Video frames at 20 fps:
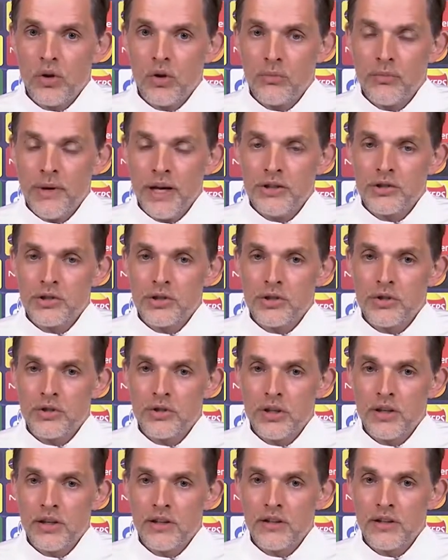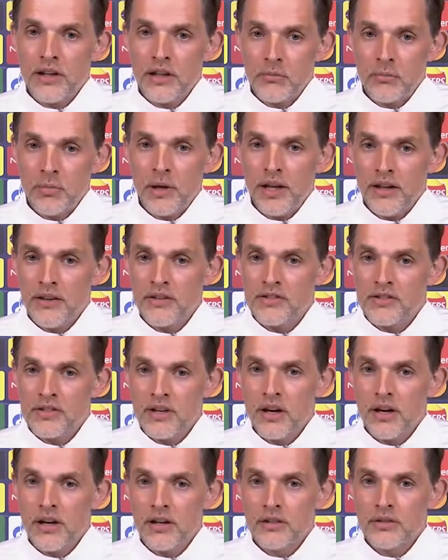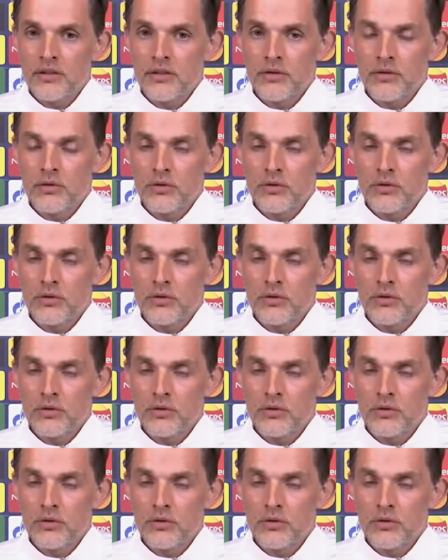whole match and play this card.